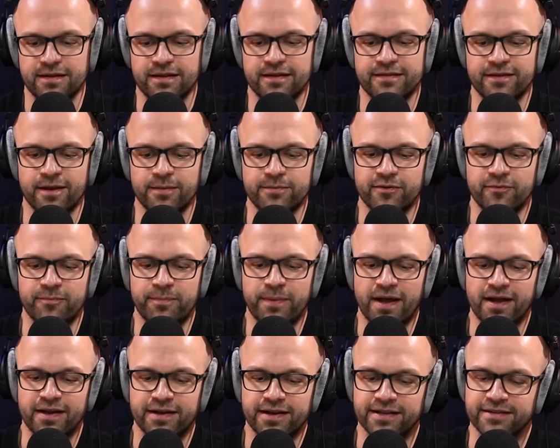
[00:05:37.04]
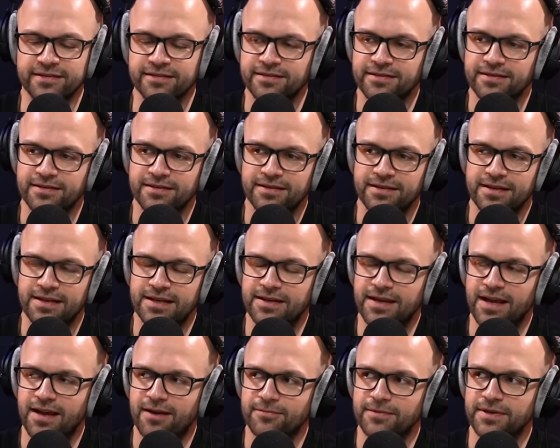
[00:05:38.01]
in terms of bargains, you
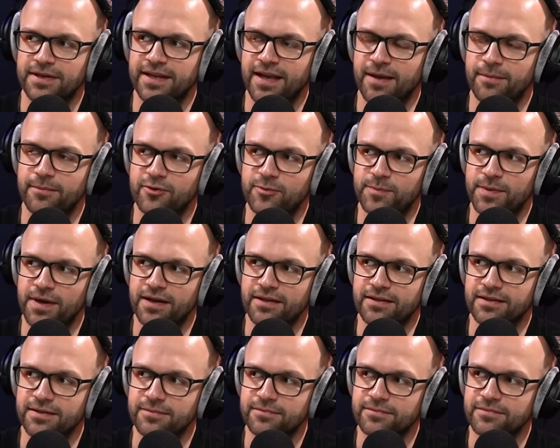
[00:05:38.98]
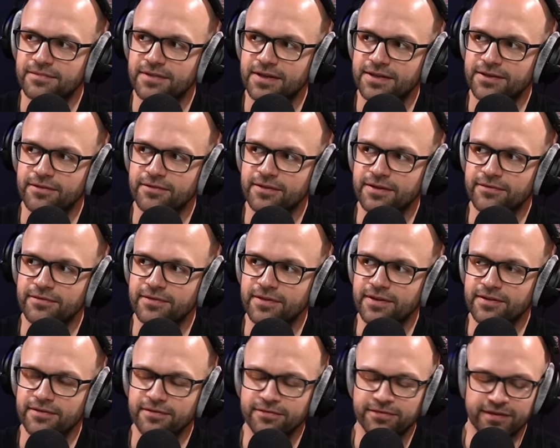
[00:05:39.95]
can't really get much better than him, yeah. I don't think,
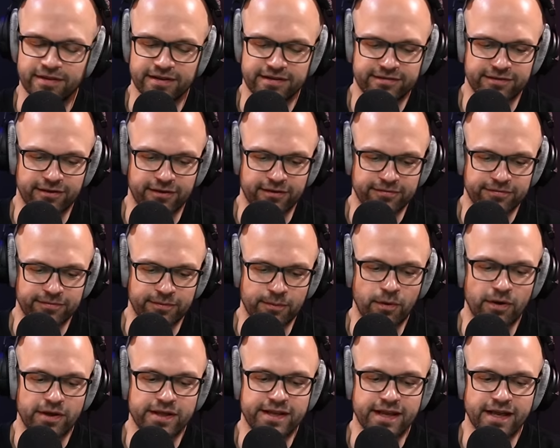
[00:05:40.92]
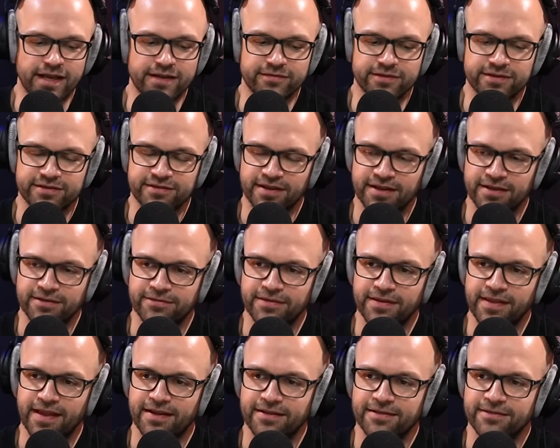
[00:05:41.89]
for what he gave us and
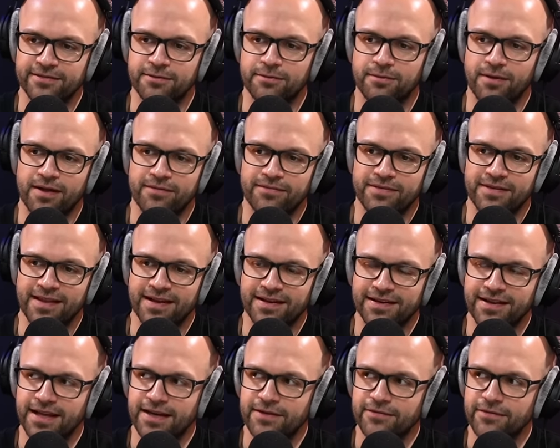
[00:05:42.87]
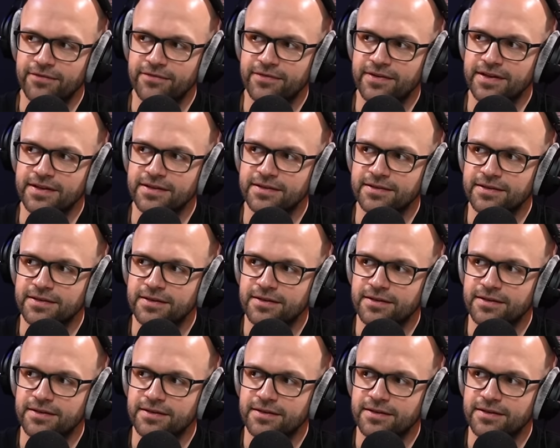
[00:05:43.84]
for that to arrive for that kind of a fee.